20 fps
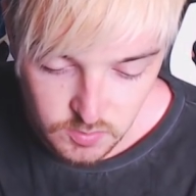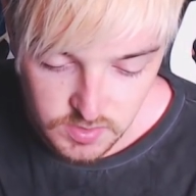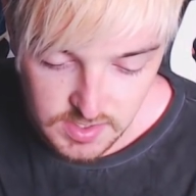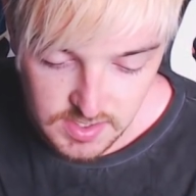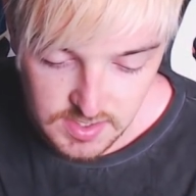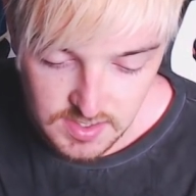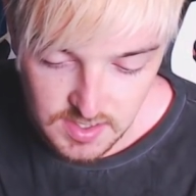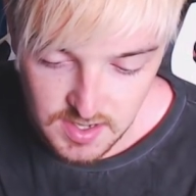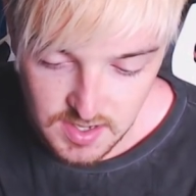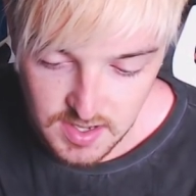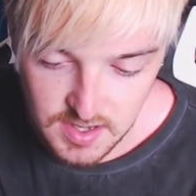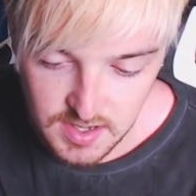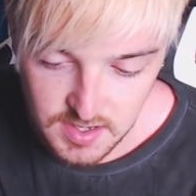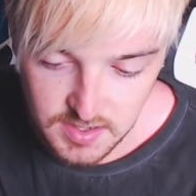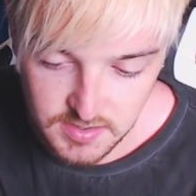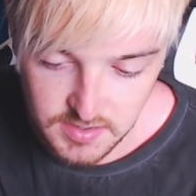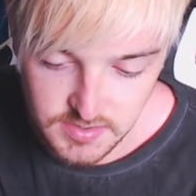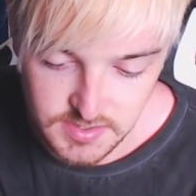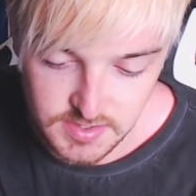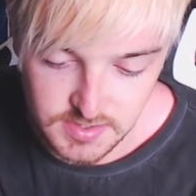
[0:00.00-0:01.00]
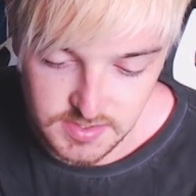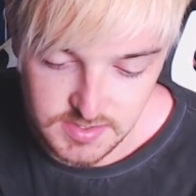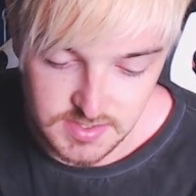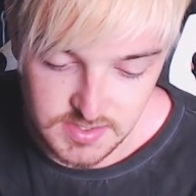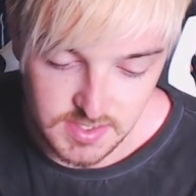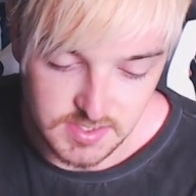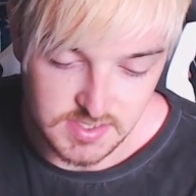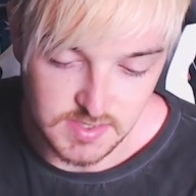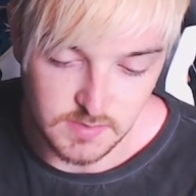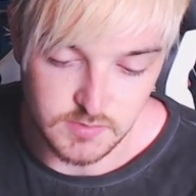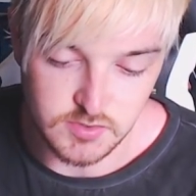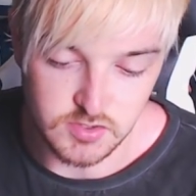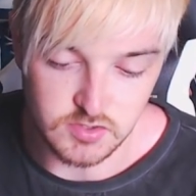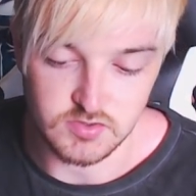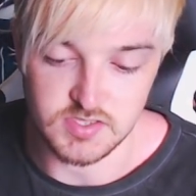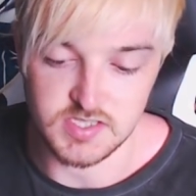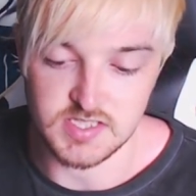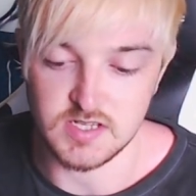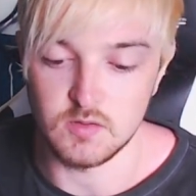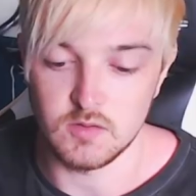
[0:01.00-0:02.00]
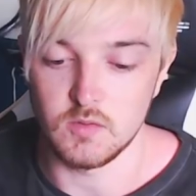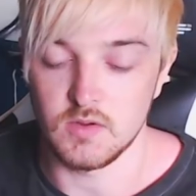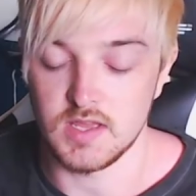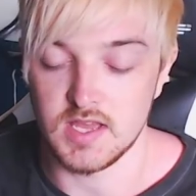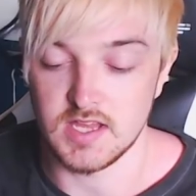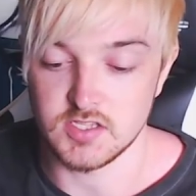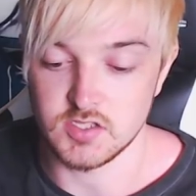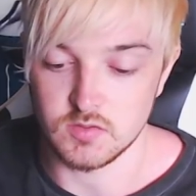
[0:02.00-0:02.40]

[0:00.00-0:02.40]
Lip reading: this next episode and see what we get.